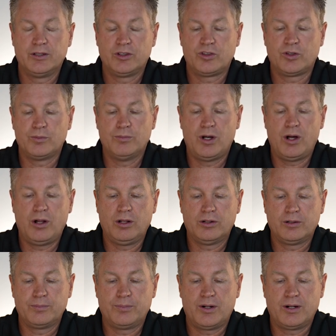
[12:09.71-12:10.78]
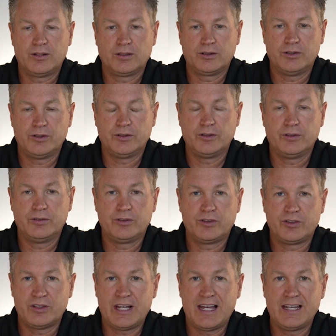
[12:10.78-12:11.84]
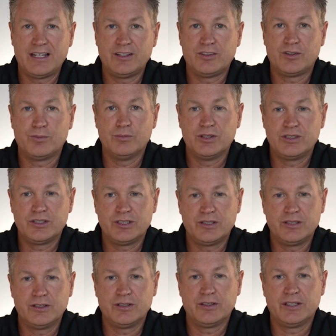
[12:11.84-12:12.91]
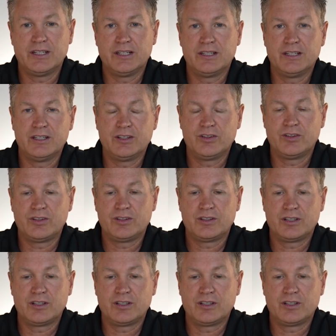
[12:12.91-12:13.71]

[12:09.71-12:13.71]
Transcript: smaller particle sized material than it is